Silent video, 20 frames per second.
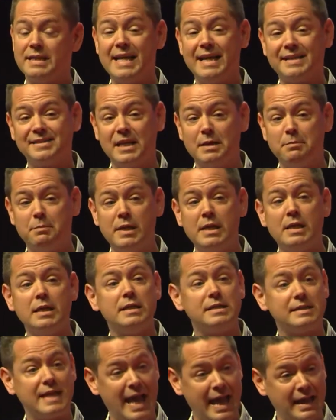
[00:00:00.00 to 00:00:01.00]
And SAP
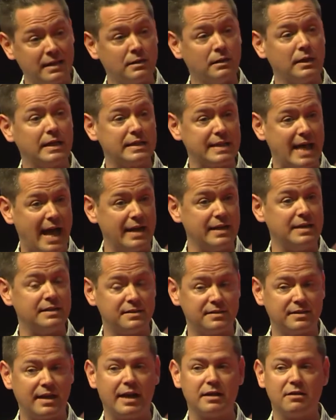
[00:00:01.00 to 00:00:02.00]
is handling that
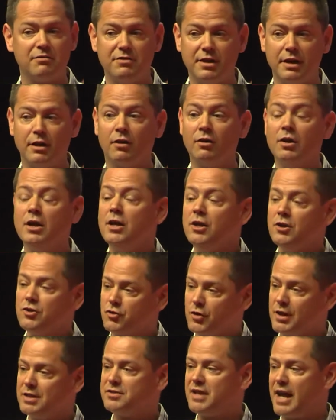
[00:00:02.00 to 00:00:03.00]
inside of their
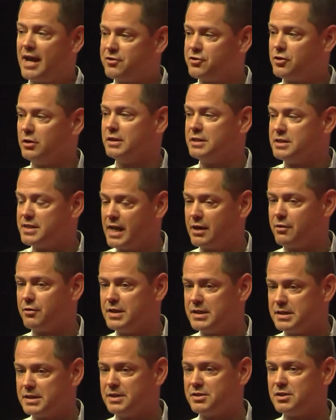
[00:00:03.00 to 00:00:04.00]
transactional
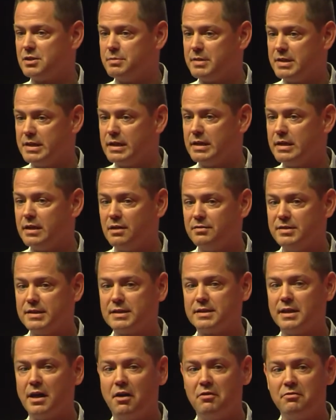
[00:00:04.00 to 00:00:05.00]
integrity system in and of
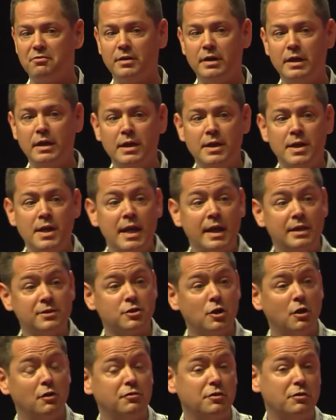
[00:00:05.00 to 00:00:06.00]
itself. And
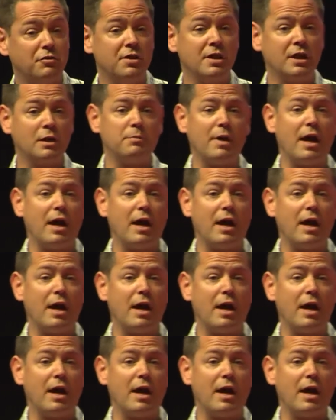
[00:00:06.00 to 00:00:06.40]
so if you think